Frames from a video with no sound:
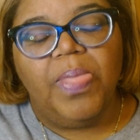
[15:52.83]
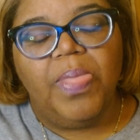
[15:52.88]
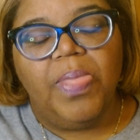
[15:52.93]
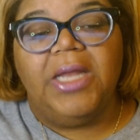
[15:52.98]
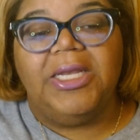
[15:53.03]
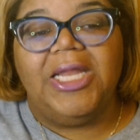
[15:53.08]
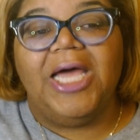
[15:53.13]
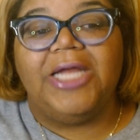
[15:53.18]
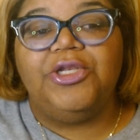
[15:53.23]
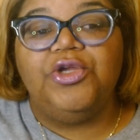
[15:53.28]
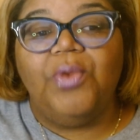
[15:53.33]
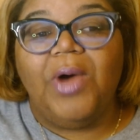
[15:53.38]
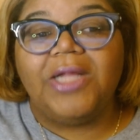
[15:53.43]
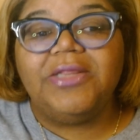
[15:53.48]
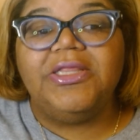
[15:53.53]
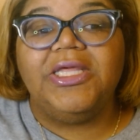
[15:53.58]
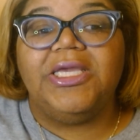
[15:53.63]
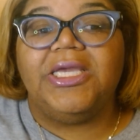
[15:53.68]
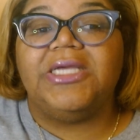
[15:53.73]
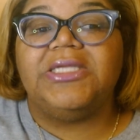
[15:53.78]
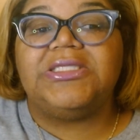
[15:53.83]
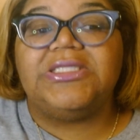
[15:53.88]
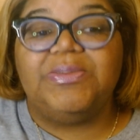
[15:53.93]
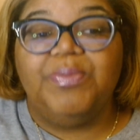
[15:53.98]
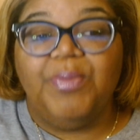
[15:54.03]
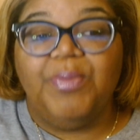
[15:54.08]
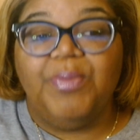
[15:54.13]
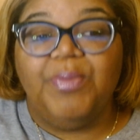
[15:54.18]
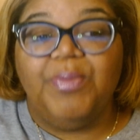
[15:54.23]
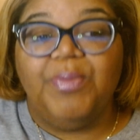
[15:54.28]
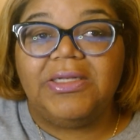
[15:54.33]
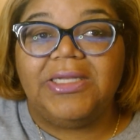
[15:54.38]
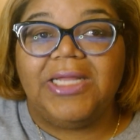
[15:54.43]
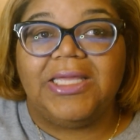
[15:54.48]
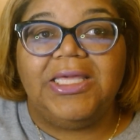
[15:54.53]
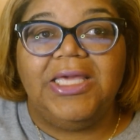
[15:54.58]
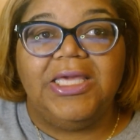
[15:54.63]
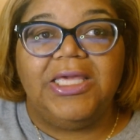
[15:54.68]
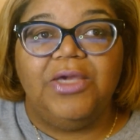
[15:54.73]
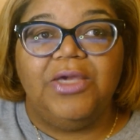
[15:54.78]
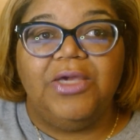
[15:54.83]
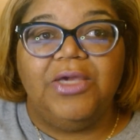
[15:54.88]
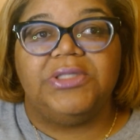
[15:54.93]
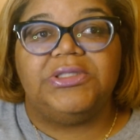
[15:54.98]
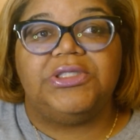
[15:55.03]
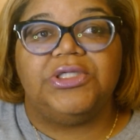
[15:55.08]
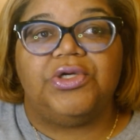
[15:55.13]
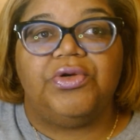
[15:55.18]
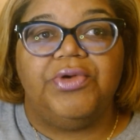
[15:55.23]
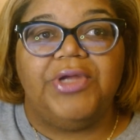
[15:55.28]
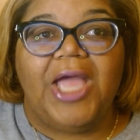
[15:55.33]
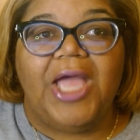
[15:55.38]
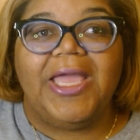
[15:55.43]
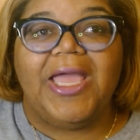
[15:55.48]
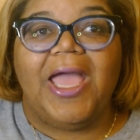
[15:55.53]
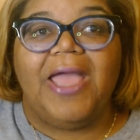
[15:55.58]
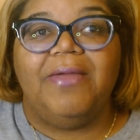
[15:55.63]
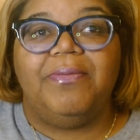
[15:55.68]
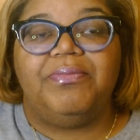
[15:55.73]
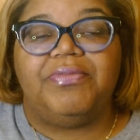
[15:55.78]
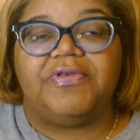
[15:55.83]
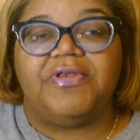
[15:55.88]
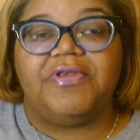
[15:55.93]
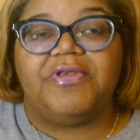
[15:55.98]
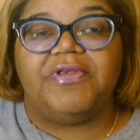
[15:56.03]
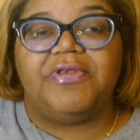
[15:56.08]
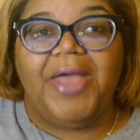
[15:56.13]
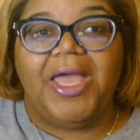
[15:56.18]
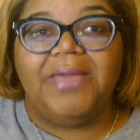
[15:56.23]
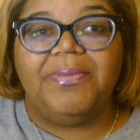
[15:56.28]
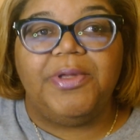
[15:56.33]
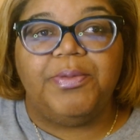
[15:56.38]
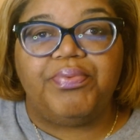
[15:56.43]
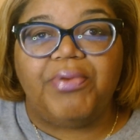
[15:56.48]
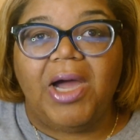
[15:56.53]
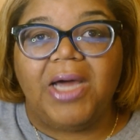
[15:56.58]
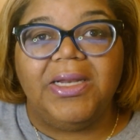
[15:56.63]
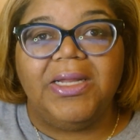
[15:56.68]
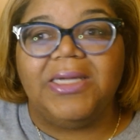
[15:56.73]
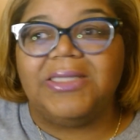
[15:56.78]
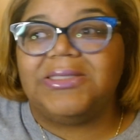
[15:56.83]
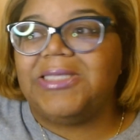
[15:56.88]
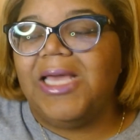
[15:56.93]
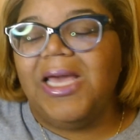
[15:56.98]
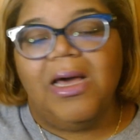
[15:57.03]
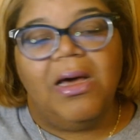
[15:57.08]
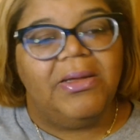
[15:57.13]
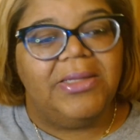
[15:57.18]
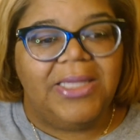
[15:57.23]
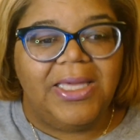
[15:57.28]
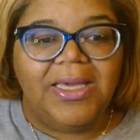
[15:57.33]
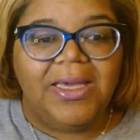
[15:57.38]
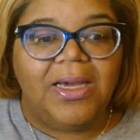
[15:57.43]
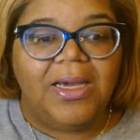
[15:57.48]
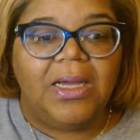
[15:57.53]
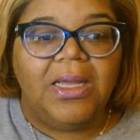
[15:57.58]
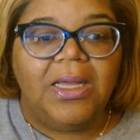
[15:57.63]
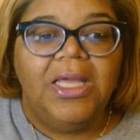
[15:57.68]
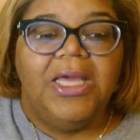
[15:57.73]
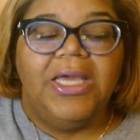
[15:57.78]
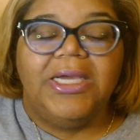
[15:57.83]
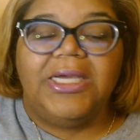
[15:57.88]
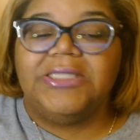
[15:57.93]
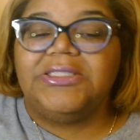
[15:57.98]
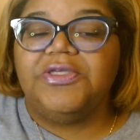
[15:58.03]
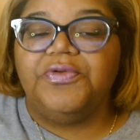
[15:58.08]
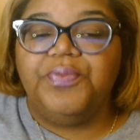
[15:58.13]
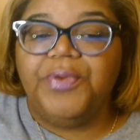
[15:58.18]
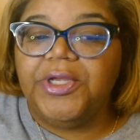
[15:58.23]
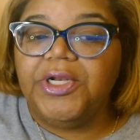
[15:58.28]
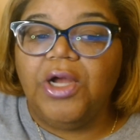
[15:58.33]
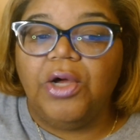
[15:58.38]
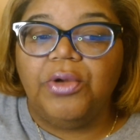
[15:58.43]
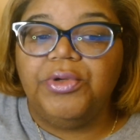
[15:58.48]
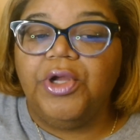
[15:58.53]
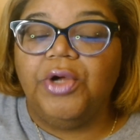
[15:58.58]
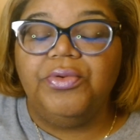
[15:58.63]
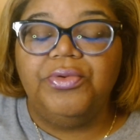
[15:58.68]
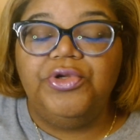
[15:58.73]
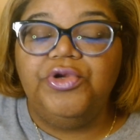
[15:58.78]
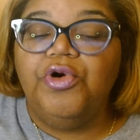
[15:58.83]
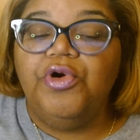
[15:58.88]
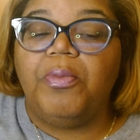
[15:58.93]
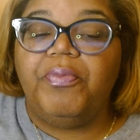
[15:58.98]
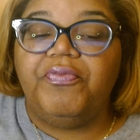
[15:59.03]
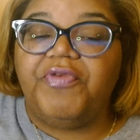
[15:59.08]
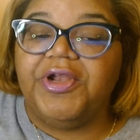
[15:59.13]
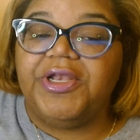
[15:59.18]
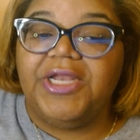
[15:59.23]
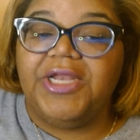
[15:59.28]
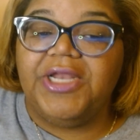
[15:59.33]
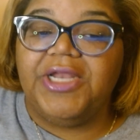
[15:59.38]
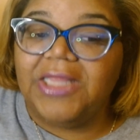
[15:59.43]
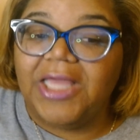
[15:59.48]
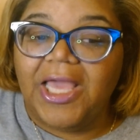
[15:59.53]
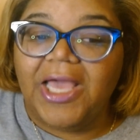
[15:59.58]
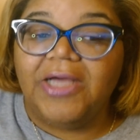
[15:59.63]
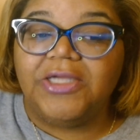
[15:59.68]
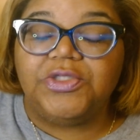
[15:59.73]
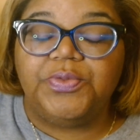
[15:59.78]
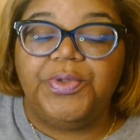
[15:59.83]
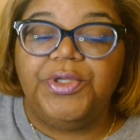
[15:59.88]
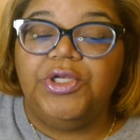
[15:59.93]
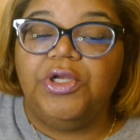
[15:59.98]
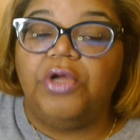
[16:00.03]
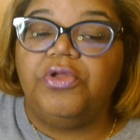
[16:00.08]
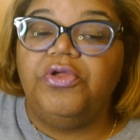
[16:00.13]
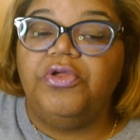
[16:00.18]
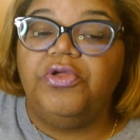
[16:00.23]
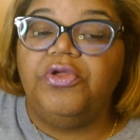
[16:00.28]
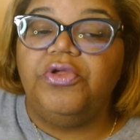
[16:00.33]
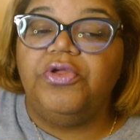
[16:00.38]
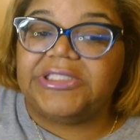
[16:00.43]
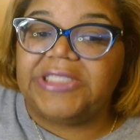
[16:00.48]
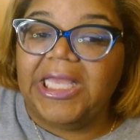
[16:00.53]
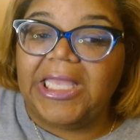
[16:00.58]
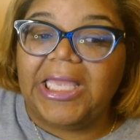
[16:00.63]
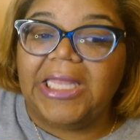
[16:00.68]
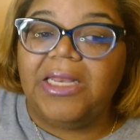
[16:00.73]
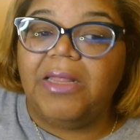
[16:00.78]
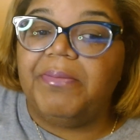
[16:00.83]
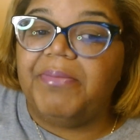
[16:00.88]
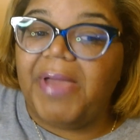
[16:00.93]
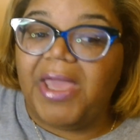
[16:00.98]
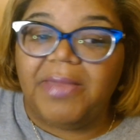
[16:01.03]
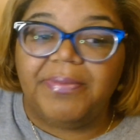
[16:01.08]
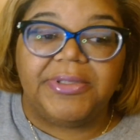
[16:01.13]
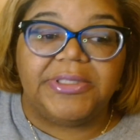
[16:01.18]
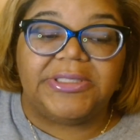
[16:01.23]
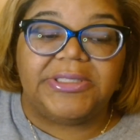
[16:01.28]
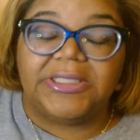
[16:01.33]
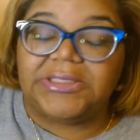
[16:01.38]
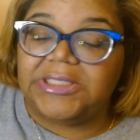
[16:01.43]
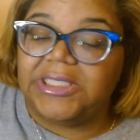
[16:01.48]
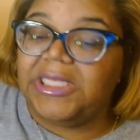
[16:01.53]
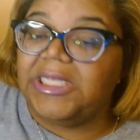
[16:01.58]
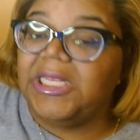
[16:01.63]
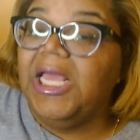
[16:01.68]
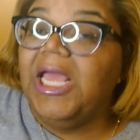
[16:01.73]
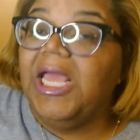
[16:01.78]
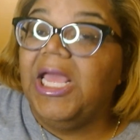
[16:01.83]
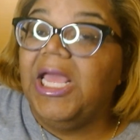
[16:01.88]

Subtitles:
Now, do I think it's smart that KeKe wants to create some baby products? Hell yeah. Because if we don't know you up for nothing else, we know you for singing and babies. That's it.